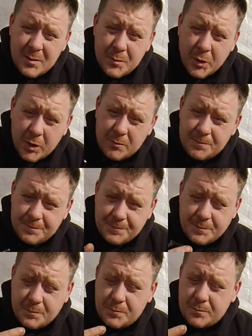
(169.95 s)
but
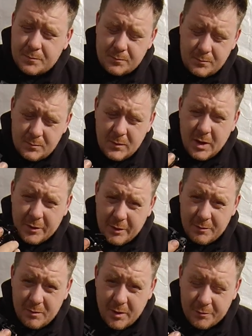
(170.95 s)

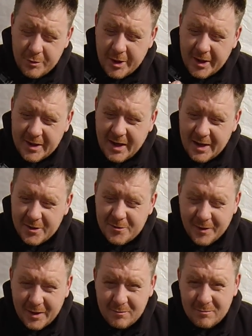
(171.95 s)
they're a really nice
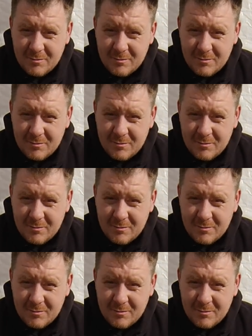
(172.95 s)
fit.